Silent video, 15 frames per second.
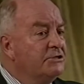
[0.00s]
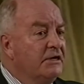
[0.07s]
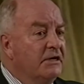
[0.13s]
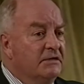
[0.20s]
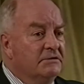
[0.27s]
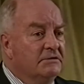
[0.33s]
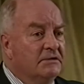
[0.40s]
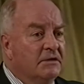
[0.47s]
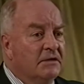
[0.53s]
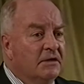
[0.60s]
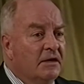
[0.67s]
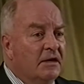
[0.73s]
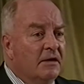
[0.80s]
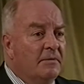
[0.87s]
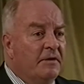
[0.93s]
she is.
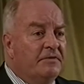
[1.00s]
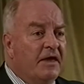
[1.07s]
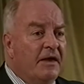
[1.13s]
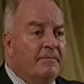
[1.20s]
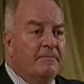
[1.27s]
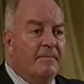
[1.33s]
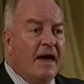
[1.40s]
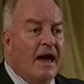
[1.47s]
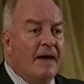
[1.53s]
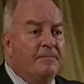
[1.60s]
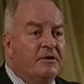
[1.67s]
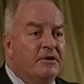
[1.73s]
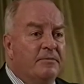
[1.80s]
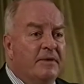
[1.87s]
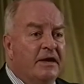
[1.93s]
But they
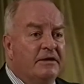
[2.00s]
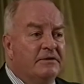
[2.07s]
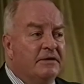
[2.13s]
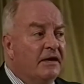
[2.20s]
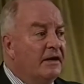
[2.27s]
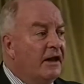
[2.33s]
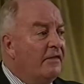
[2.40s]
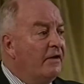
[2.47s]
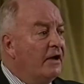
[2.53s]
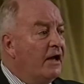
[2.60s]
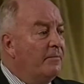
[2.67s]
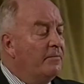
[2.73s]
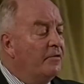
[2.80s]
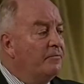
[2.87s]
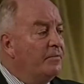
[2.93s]
happened to meet another
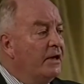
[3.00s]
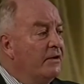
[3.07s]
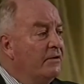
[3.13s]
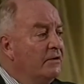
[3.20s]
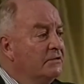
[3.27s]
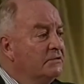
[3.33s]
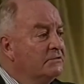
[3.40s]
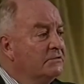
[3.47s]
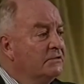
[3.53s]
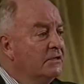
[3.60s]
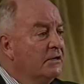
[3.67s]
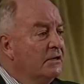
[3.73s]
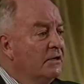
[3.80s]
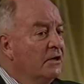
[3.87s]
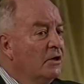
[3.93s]
couple of parents
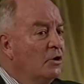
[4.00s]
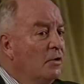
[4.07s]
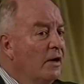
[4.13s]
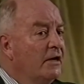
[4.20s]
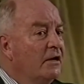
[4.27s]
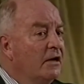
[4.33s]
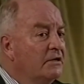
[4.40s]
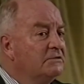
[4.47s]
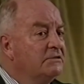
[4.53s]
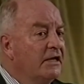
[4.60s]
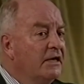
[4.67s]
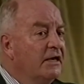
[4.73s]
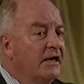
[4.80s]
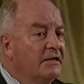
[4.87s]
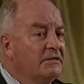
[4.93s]
who had lost
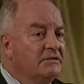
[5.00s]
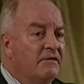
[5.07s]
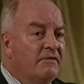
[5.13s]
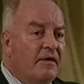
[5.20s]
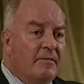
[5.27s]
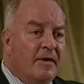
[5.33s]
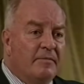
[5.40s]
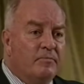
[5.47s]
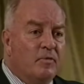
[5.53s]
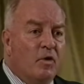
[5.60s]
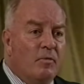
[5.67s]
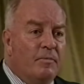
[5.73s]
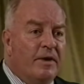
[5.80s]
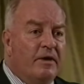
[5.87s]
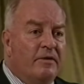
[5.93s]
their kids, and they met
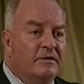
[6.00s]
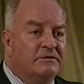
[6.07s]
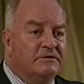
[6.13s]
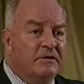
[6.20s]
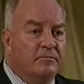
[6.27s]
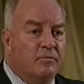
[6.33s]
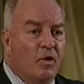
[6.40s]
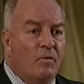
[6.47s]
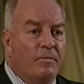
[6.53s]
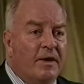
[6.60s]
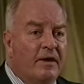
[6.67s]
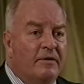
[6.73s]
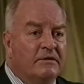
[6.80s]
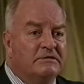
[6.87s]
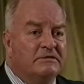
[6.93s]
more parents and more
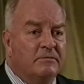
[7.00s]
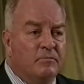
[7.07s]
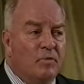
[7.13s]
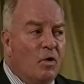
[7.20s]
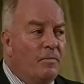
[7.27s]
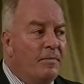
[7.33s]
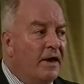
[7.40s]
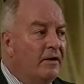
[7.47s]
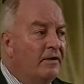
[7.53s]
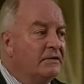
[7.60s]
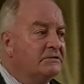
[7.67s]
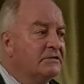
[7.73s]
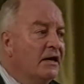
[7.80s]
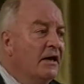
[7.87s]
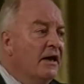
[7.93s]
parents and more
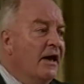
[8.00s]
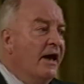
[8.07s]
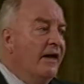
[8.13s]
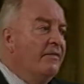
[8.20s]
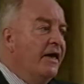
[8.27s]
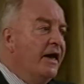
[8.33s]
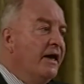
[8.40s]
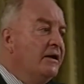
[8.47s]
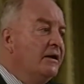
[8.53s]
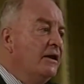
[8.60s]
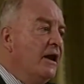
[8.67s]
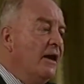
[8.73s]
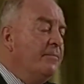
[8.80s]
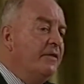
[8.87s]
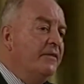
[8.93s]
parents, and they
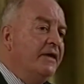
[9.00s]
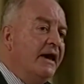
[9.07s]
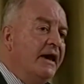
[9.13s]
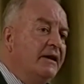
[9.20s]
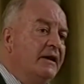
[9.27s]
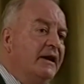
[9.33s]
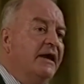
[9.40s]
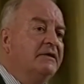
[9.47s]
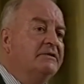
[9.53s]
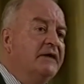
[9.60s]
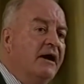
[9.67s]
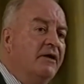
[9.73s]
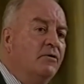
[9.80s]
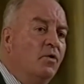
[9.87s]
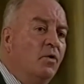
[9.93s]
ended up in the Adelaide
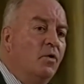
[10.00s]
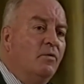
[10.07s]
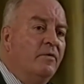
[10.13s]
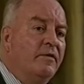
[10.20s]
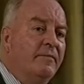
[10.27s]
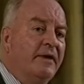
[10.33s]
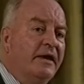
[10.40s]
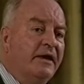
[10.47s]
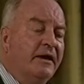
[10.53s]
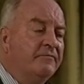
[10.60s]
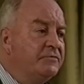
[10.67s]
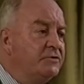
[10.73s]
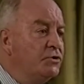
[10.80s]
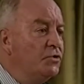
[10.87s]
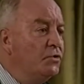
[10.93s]
Town Hall with a meeting
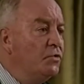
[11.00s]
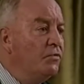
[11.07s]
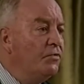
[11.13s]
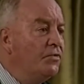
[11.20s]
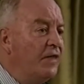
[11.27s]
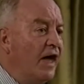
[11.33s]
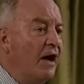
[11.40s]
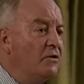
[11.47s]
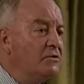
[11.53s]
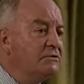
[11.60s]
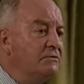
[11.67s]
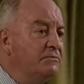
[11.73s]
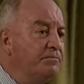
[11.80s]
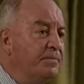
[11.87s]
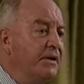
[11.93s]
of
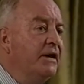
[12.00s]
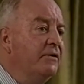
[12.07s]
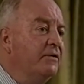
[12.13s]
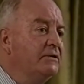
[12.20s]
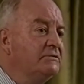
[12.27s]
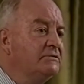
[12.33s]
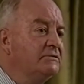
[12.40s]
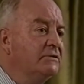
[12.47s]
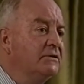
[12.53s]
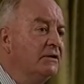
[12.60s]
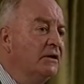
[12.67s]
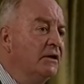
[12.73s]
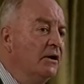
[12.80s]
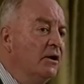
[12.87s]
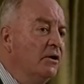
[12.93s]
2,000 parents
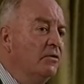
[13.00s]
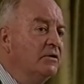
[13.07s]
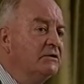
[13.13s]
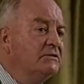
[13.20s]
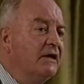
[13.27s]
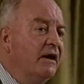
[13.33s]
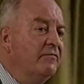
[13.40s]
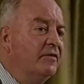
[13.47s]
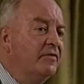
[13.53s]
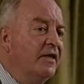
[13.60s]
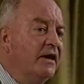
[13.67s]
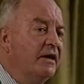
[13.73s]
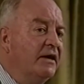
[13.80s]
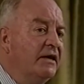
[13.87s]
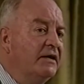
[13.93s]
who discovered
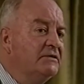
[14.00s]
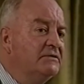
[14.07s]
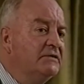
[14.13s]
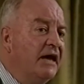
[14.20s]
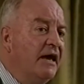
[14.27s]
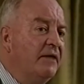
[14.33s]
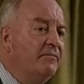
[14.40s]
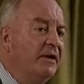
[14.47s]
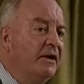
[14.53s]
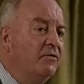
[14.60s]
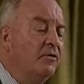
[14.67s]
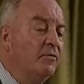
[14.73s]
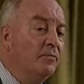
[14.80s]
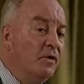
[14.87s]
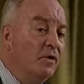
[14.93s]
their kids had
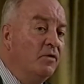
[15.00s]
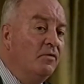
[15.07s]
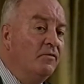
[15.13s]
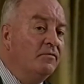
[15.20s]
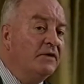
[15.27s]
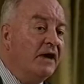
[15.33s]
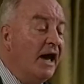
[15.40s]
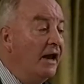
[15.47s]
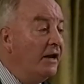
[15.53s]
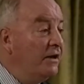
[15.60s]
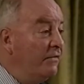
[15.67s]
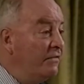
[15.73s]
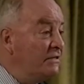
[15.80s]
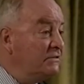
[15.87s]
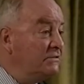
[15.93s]
been removed
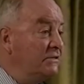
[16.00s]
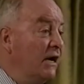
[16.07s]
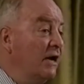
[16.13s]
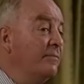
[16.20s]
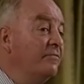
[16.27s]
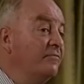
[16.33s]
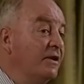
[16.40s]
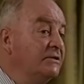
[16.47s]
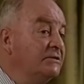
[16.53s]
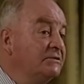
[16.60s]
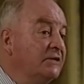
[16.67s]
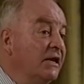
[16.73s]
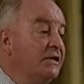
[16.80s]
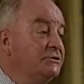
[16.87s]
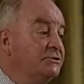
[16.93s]
under this type of
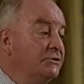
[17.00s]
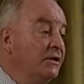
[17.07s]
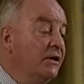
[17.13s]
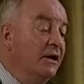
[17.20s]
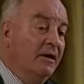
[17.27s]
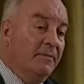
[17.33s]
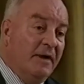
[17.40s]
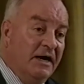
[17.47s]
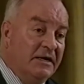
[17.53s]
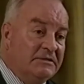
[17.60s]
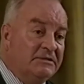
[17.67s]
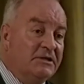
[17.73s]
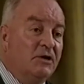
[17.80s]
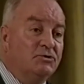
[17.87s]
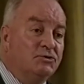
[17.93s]
legislation by a
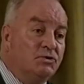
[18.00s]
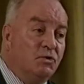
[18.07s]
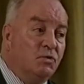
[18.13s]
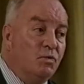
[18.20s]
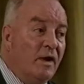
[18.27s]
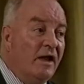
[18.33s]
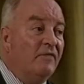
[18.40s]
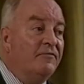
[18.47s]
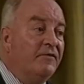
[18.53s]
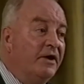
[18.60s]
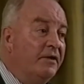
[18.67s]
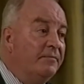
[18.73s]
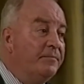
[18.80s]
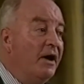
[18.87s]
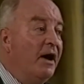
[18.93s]
social
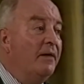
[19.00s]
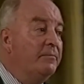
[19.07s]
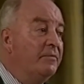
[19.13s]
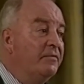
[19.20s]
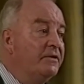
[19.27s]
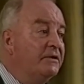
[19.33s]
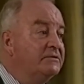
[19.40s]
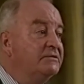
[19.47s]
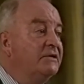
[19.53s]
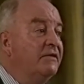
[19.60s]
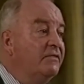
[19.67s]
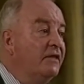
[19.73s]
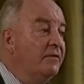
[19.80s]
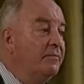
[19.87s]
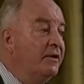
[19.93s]
welfare department that
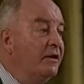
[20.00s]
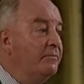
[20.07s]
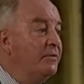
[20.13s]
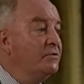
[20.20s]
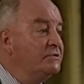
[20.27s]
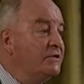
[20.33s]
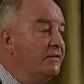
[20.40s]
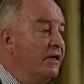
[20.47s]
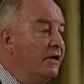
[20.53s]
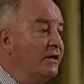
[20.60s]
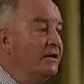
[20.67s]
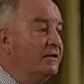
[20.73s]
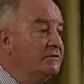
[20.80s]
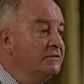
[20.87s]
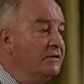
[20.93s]
said they'd been abusing their
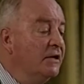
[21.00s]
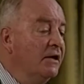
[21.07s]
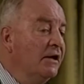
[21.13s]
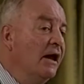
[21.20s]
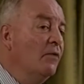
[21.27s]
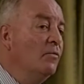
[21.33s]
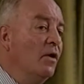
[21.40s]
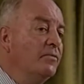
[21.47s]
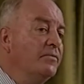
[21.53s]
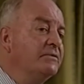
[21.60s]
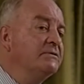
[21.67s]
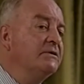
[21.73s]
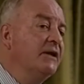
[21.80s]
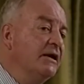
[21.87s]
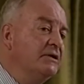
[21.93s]
kids. Now, what
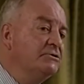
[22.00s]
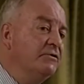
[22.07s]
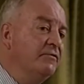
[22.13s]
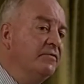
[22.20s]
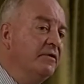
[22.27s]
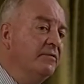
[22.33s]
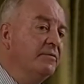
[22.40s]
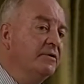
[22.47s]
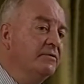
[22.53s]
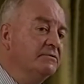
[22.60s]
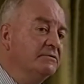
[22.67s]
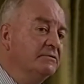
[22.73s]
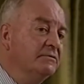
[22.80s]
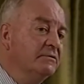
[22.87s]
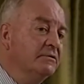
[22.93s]
was the nature of the abuse?